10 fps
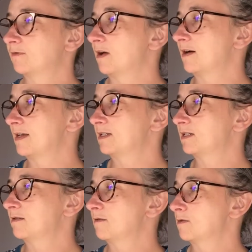flying
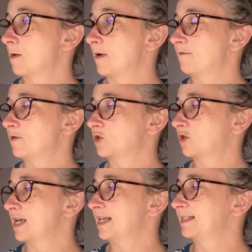above the
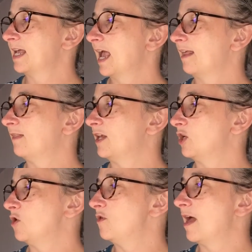trees, they
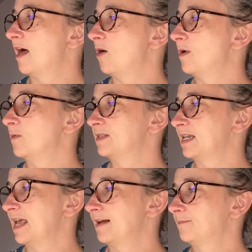knew that Elmer was
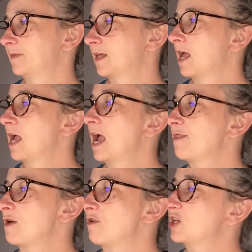near.
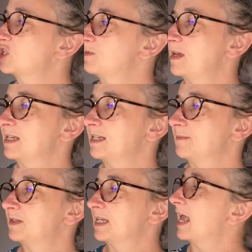They rushed to meet
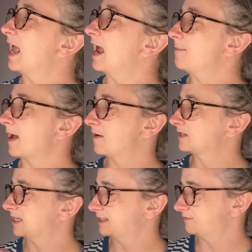him to hear about
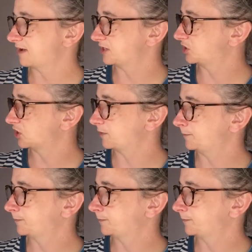his adventure.